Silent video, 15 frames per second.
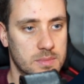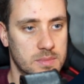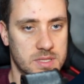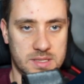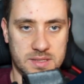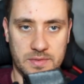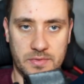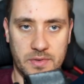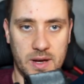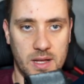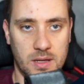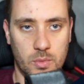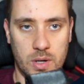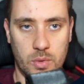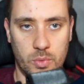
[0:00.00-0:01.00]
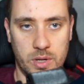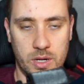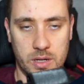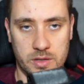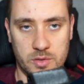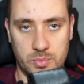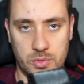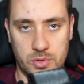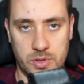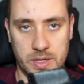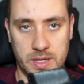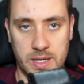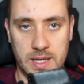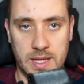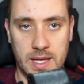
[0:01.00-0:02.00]
Just a file where we export
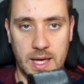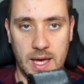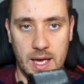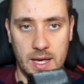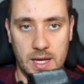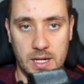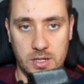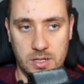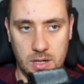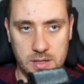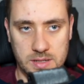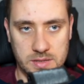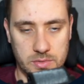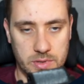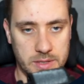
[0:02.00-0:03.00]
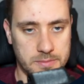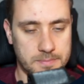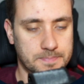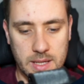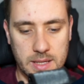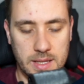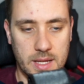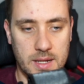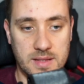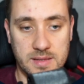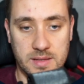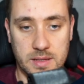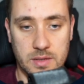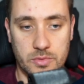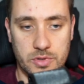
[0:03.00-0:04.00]
a dogs array. And then it's
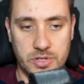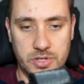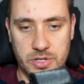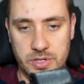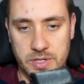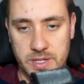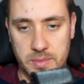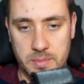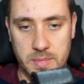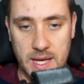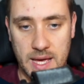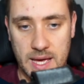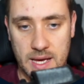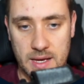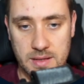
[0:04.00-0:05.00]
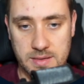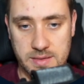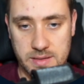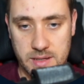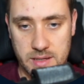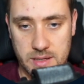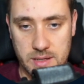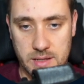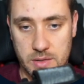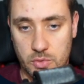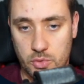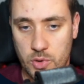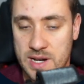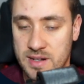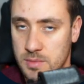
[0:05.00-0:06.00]
going to return them as a
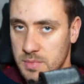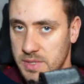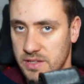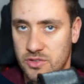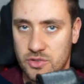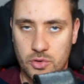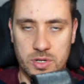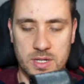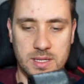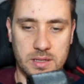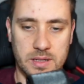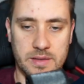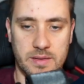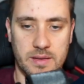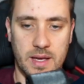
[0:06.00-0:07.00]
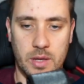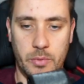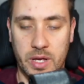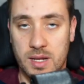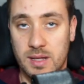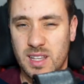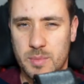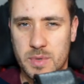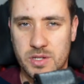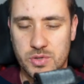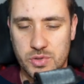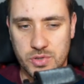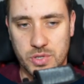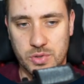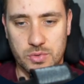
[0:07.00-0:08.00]
randomly sorted list. And we're going to limit to
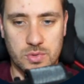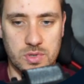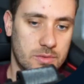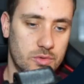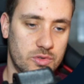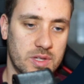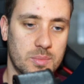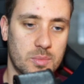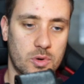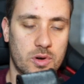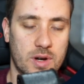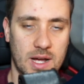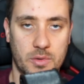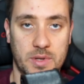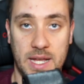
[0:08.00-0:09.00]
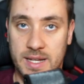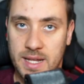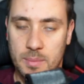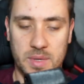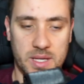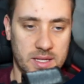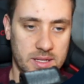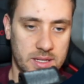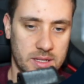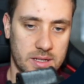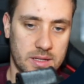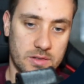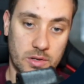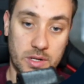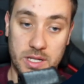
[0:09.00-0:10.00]
two to see more how dynamic it
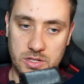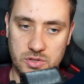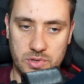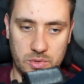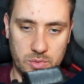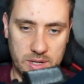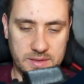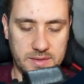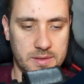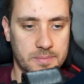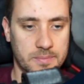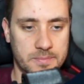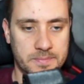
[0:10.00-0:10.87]
is on each request.